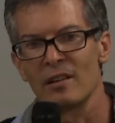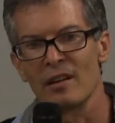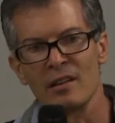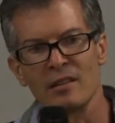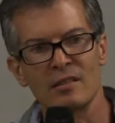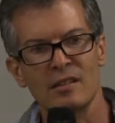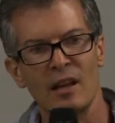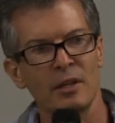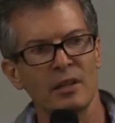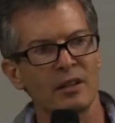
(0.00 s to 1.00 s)
and
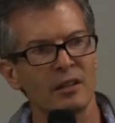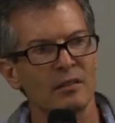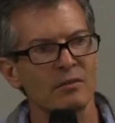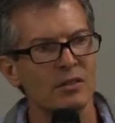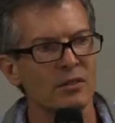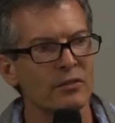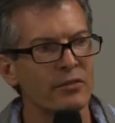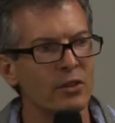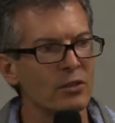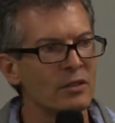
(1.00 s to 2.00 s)
stop eating certain
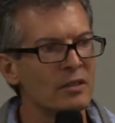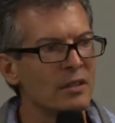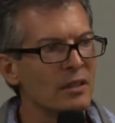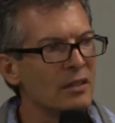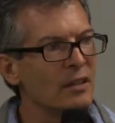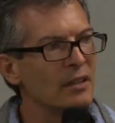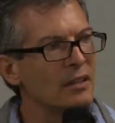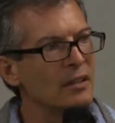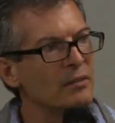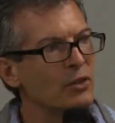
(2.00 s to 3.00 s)
foods and
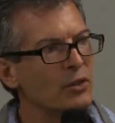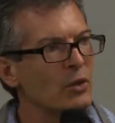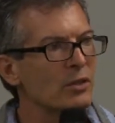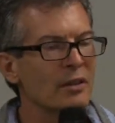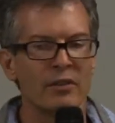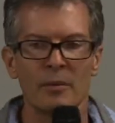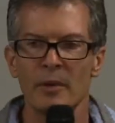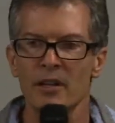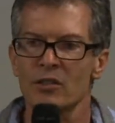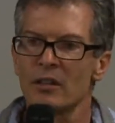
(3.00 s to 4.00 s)
reduce the
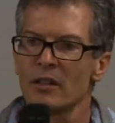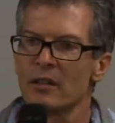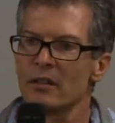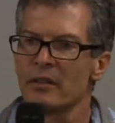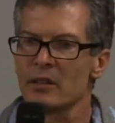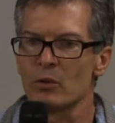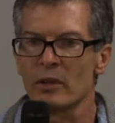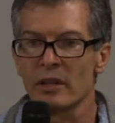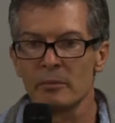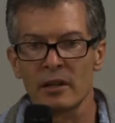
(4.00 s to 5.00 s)
inflammation, and things will
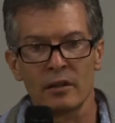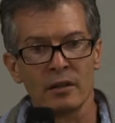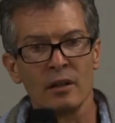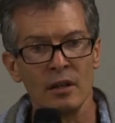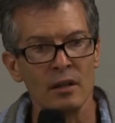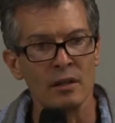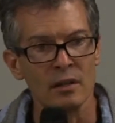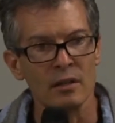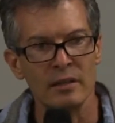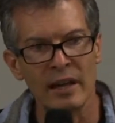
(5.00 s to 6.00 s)
get better. And
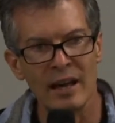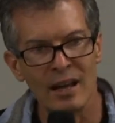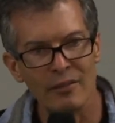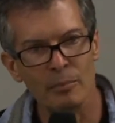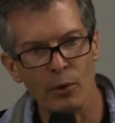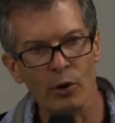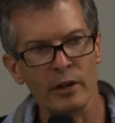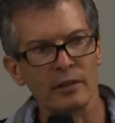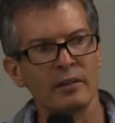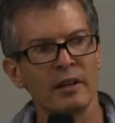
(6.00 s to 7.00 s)
they have a
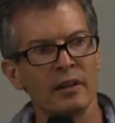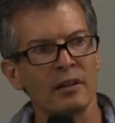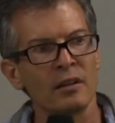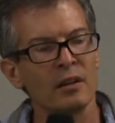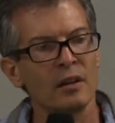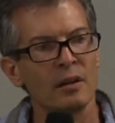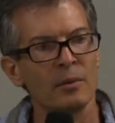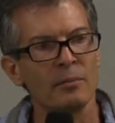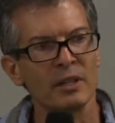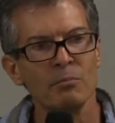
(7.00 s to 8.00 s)
point there.
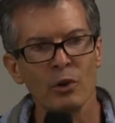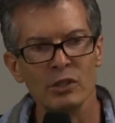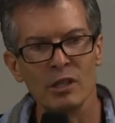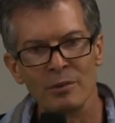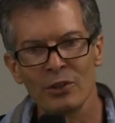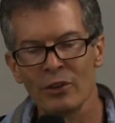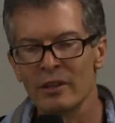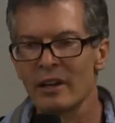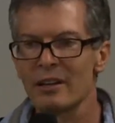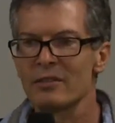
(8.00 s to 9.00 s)
But most people don't
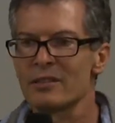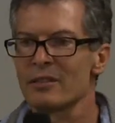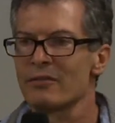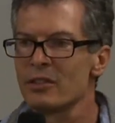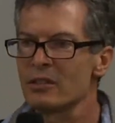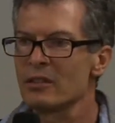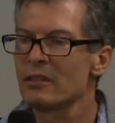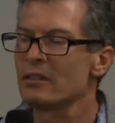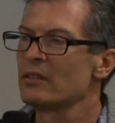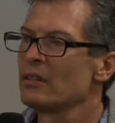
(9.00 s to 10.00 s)
have
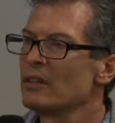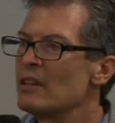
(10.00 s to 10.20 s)
sufficient